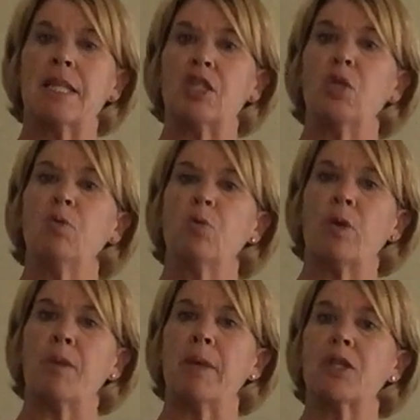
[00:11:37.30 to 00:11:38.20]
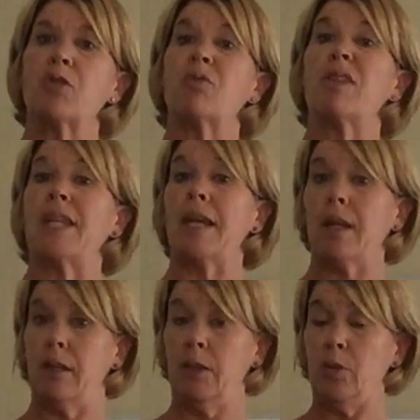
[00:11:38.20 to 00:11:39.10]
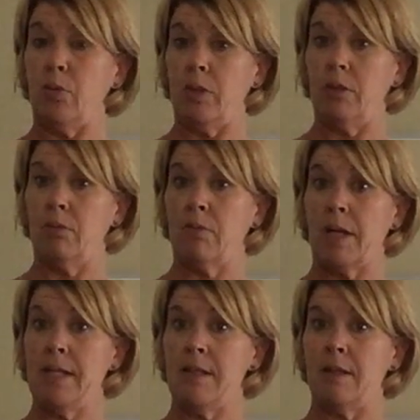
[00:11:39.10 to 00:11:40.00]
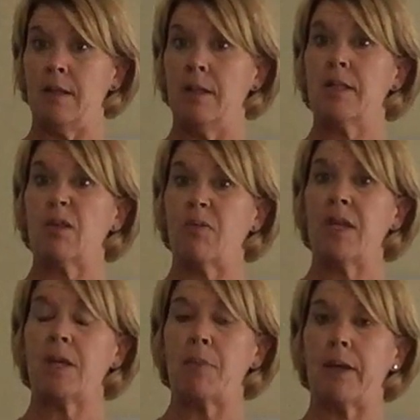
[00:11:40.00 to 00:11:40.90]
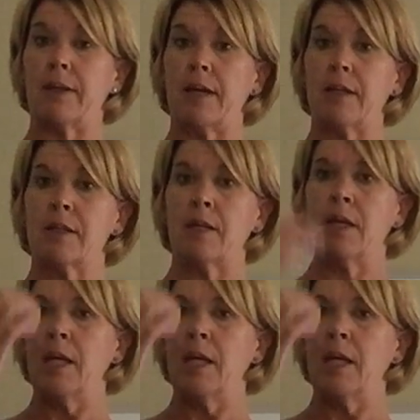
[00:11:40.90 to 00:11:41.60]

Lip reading: that you would want to make sure that they include, right? So think about that.